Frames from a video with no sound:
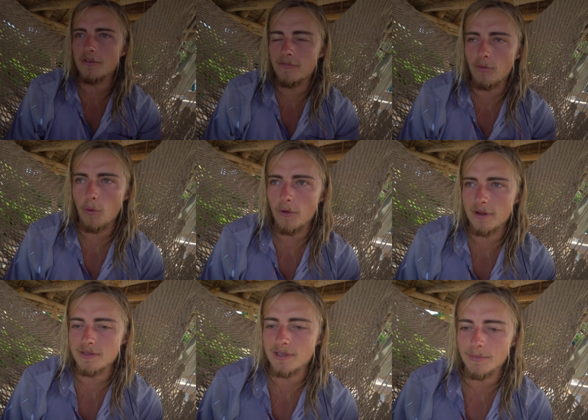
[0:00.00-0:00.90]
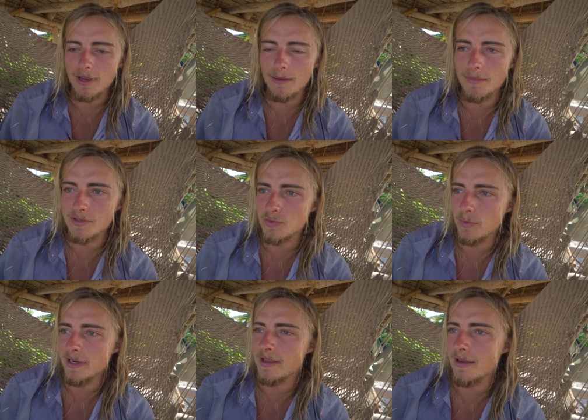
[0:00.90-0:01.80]
put the floor in sometime this
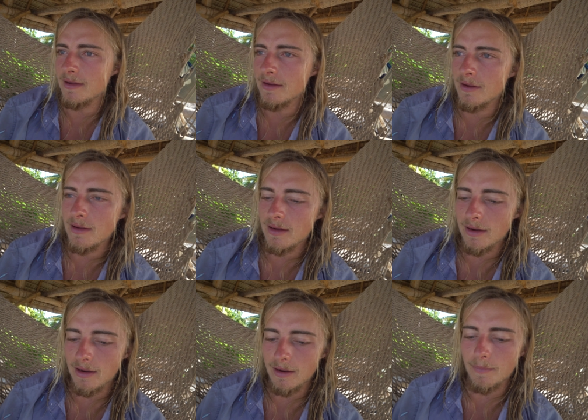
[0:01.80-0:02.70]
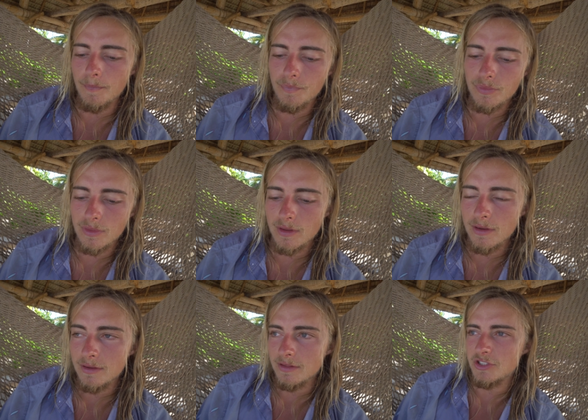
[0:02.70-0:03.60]
week. Um,
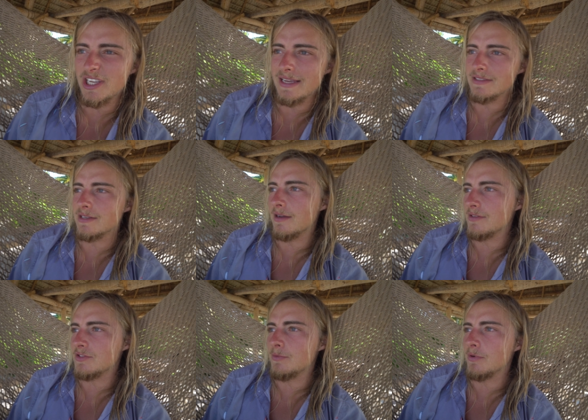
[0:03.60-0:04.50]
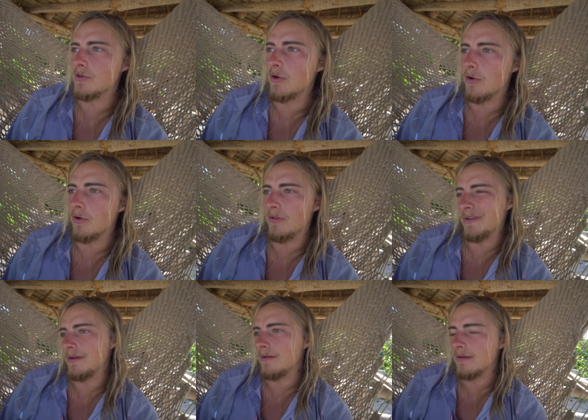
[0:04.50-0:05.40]
chainsaw is super dull,
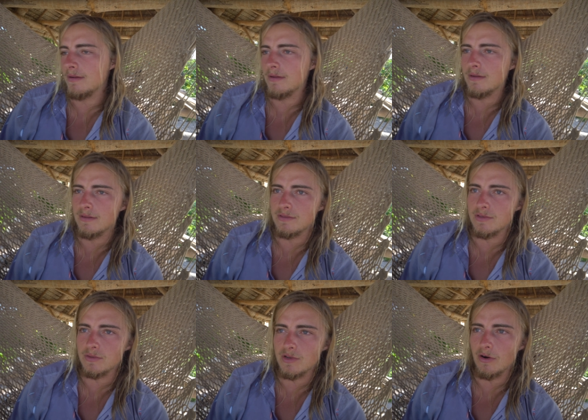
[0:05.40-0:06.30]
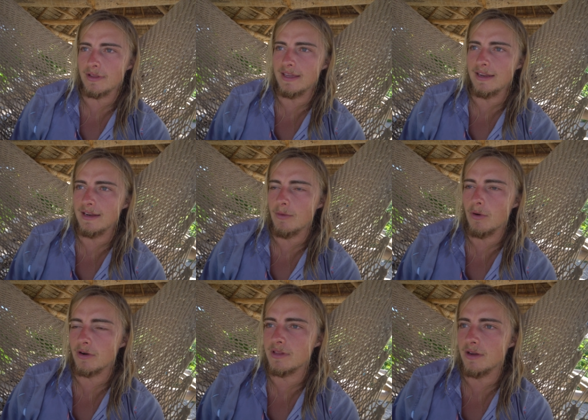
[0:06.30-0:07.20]
and so it's hard to get any
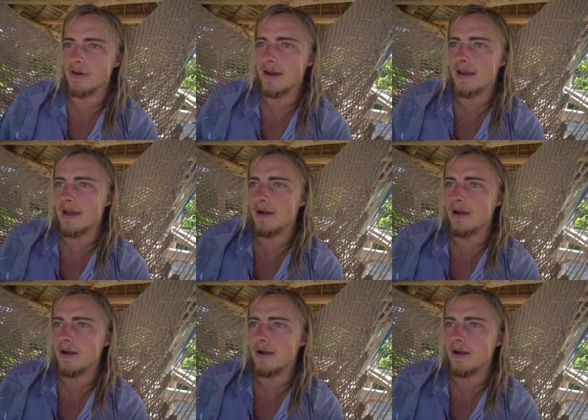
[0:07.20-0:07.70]
work done right